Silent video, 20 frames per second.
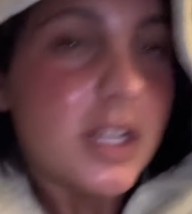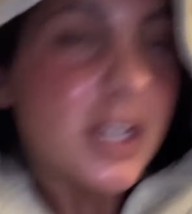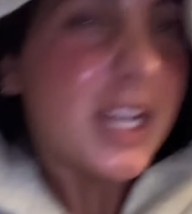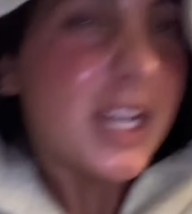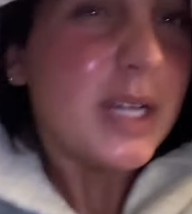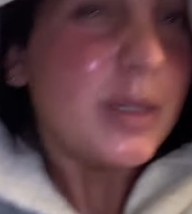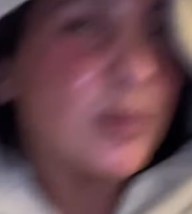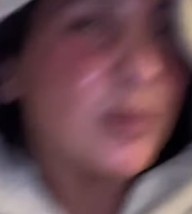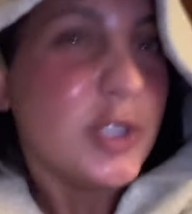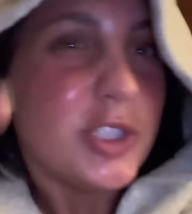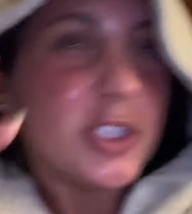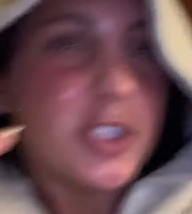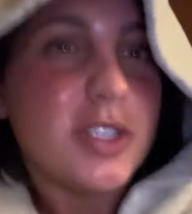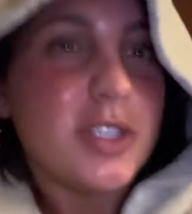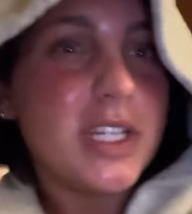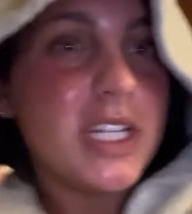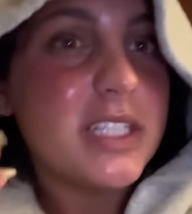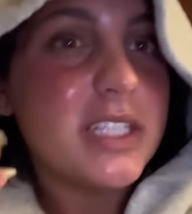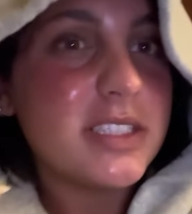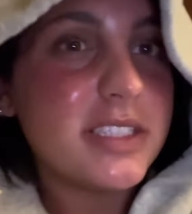I'm
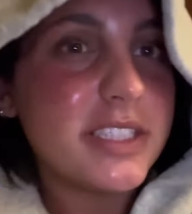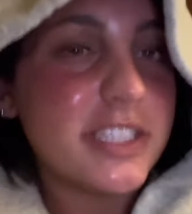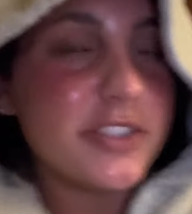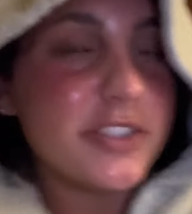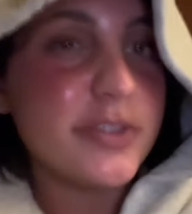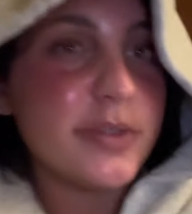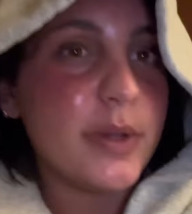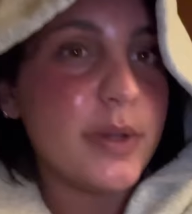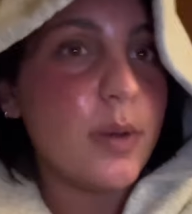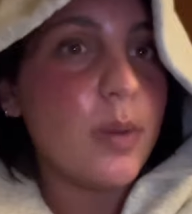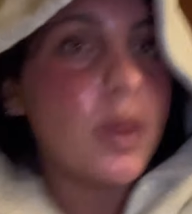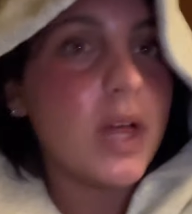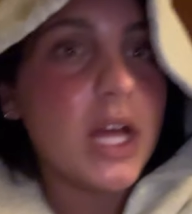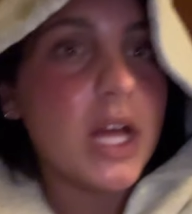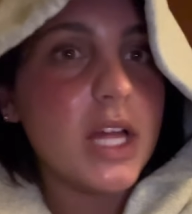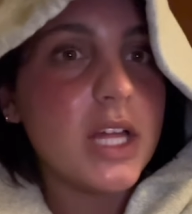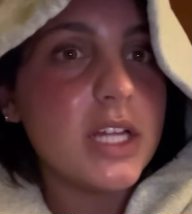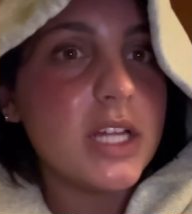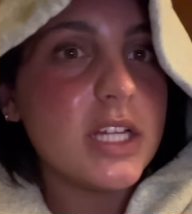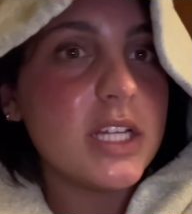returning to let you know
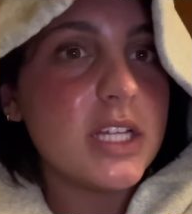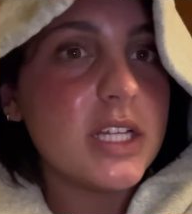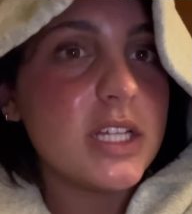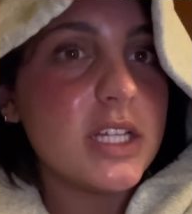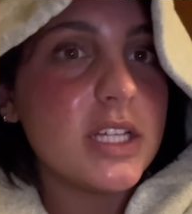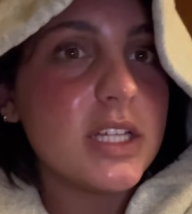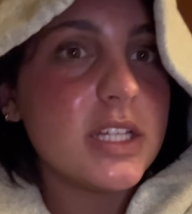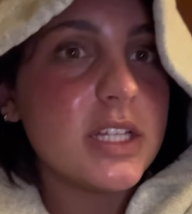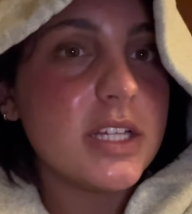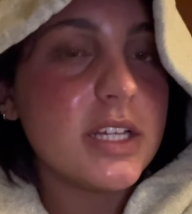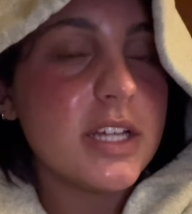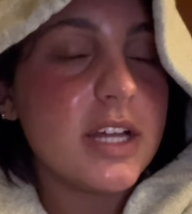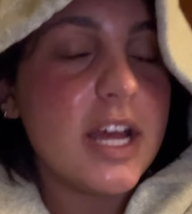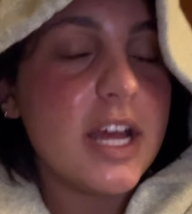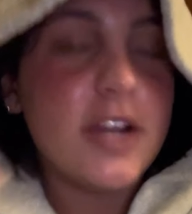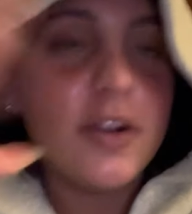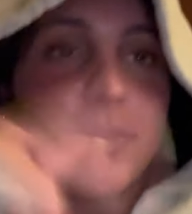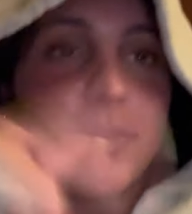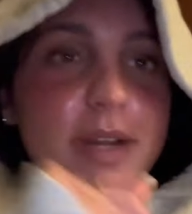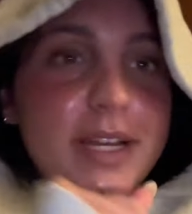that
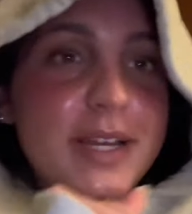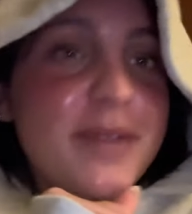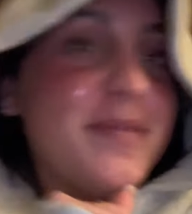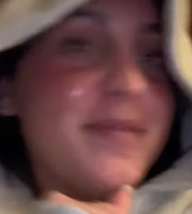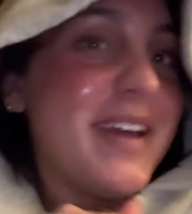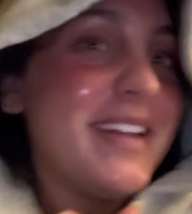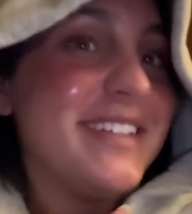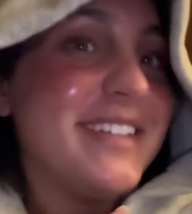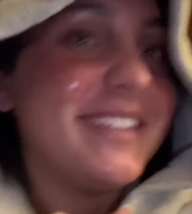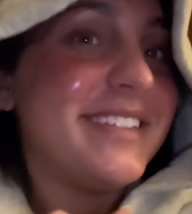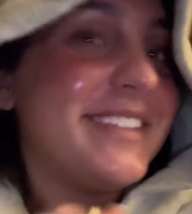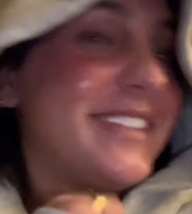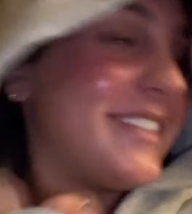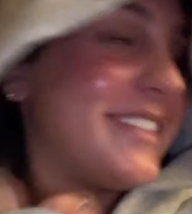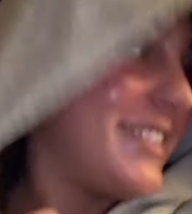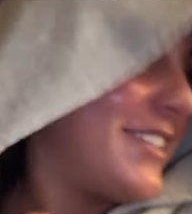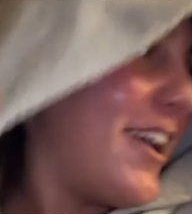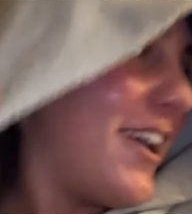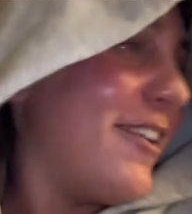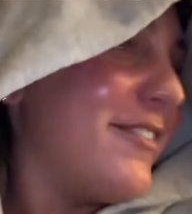I don't recommend,
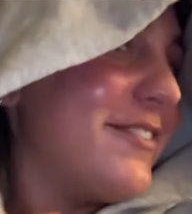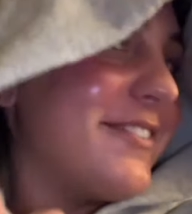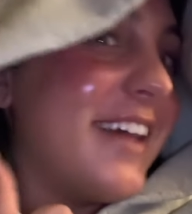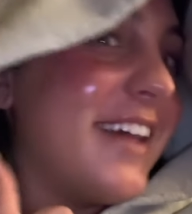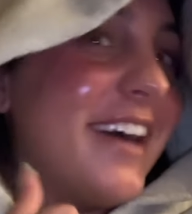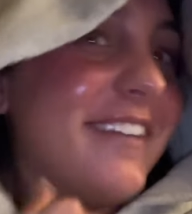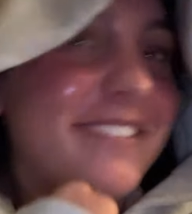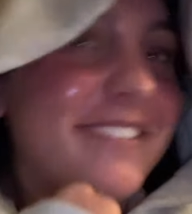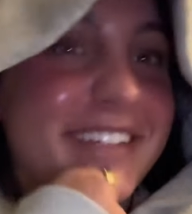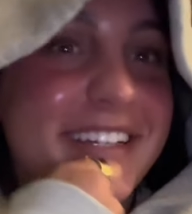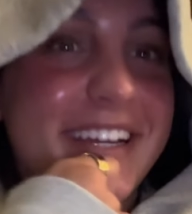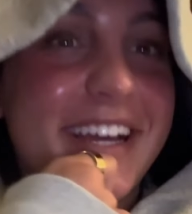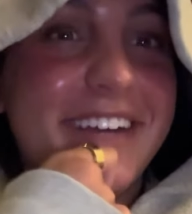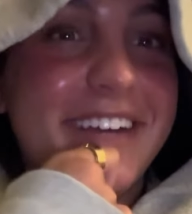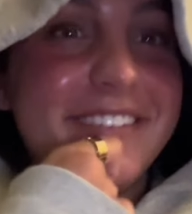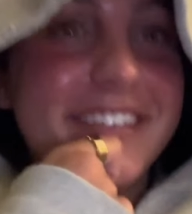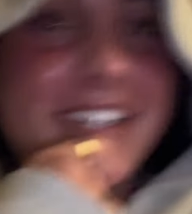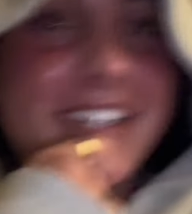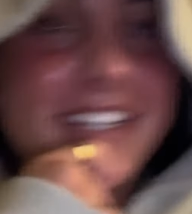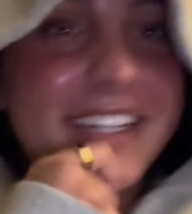stop laughing at
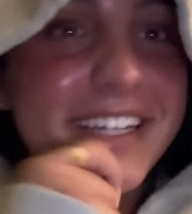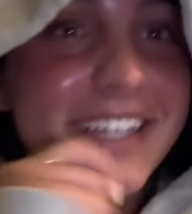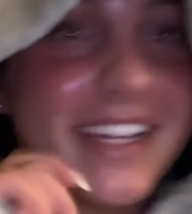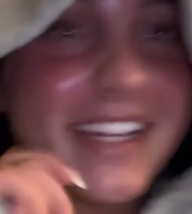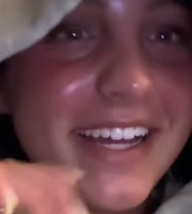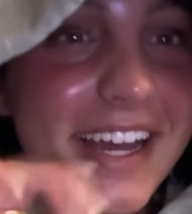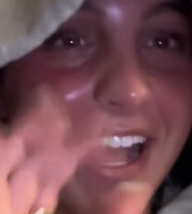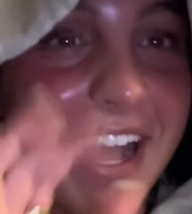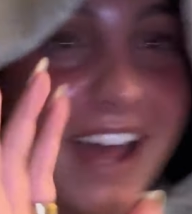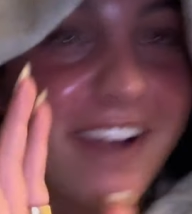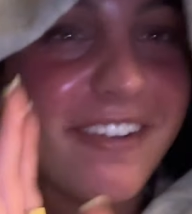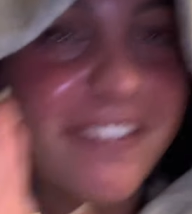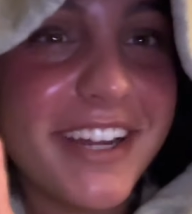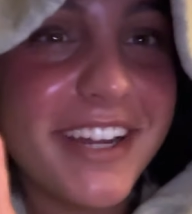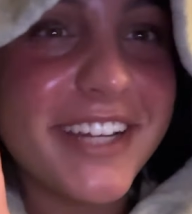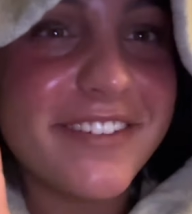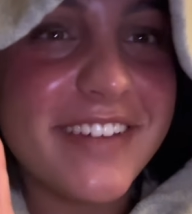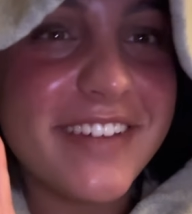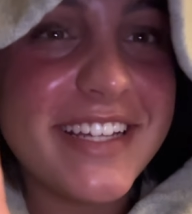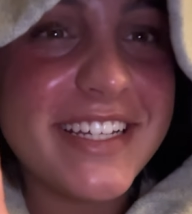me. I don't
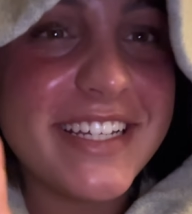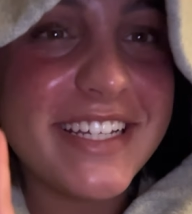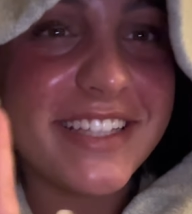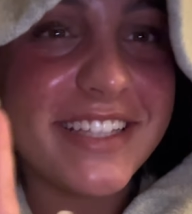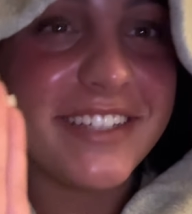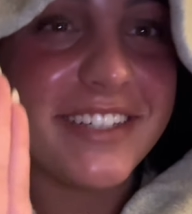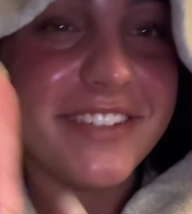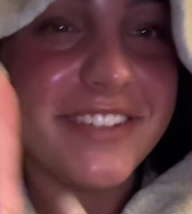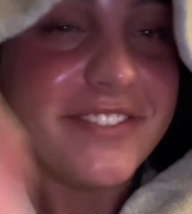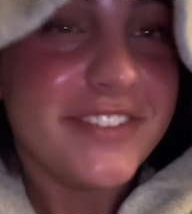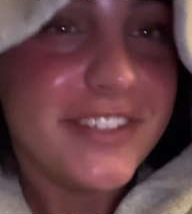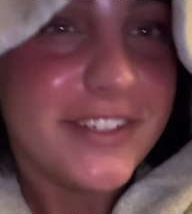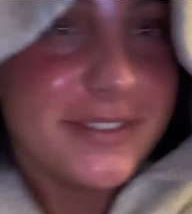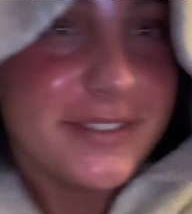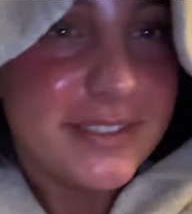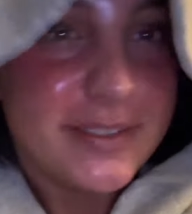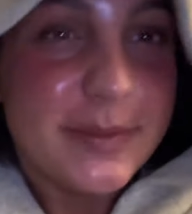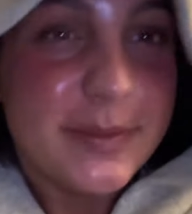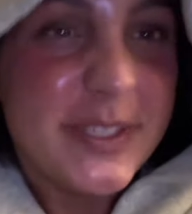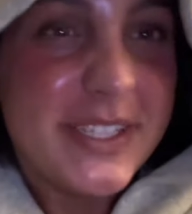recommend either of
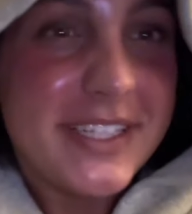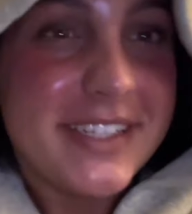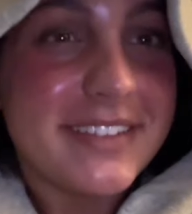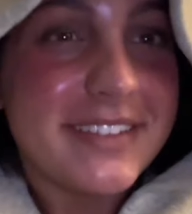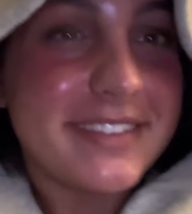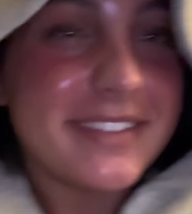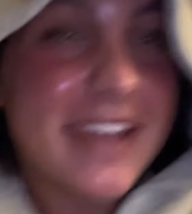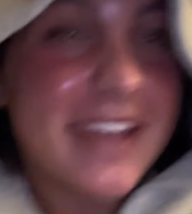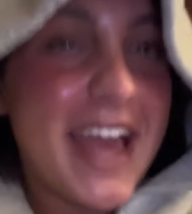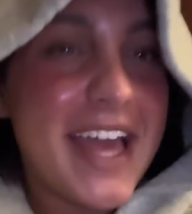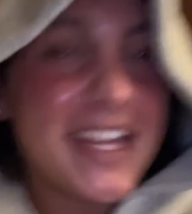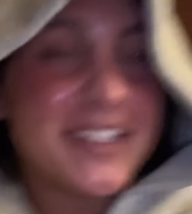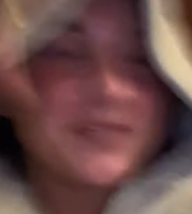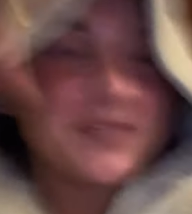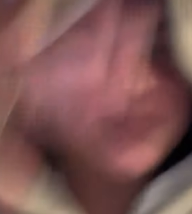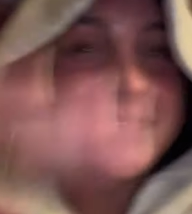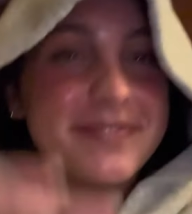those smoothies, okay?